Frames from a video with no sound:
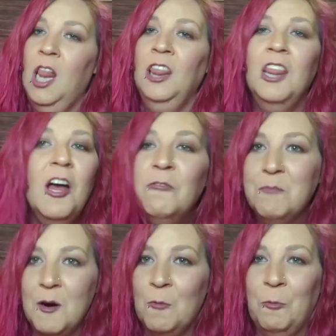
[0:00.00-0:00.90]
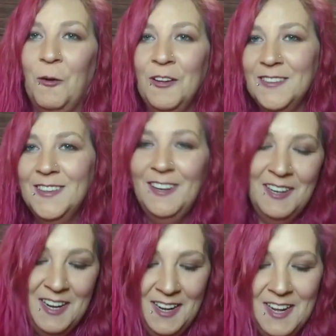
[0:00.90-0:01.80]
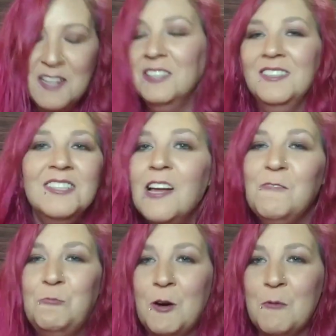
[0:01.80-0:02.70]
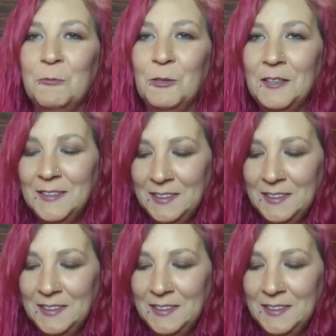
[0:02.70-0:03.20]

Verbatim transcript: love purple. Love purple.